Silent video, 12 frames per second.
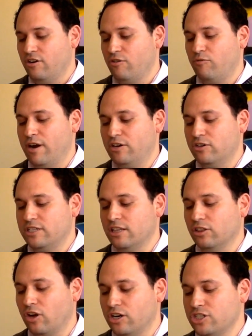renders it
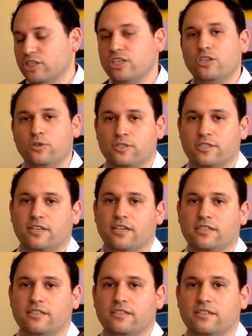largely
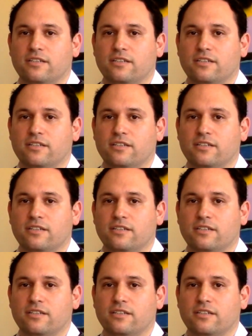useless,